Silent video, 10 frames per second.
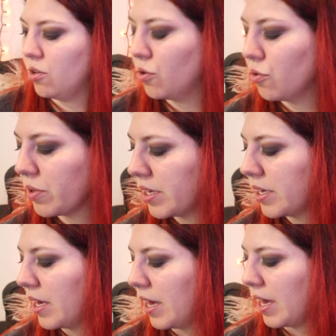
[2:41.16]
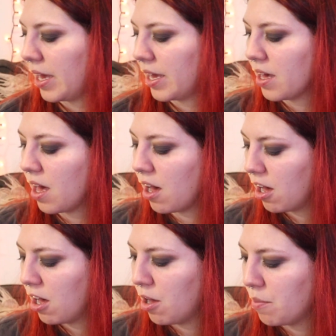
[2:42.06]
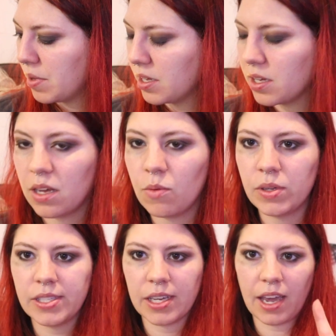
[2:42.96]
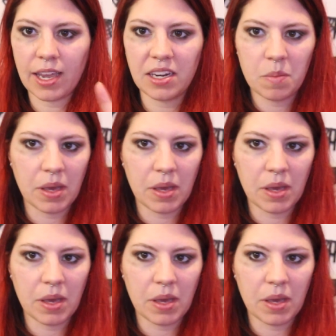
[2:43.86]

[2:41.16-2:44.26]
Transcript: Okay, 1 second, I need a